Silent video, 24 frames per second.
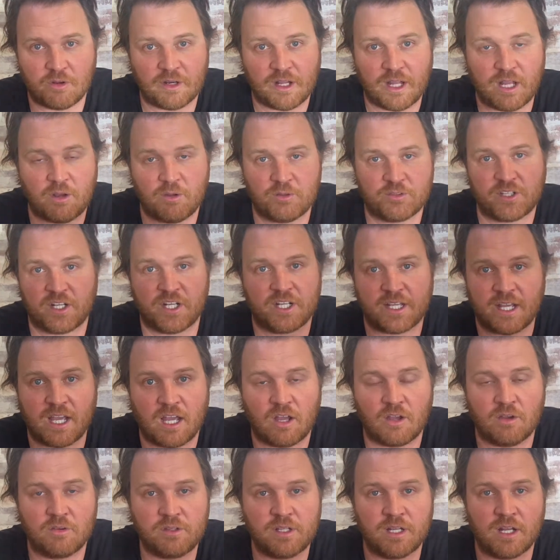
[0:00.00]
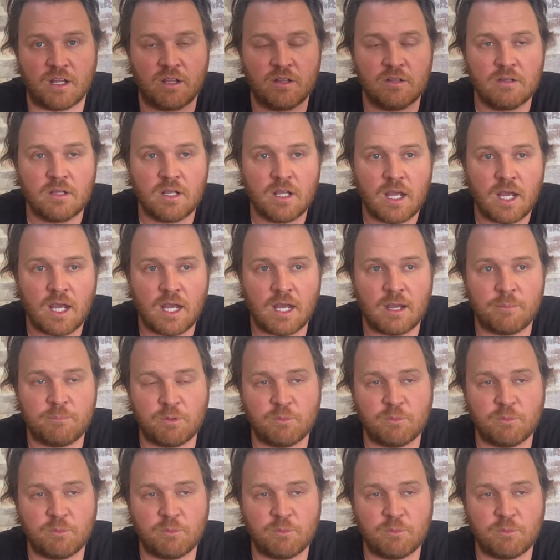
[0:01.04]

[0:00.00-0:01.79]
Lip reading: how it was going to go, you know.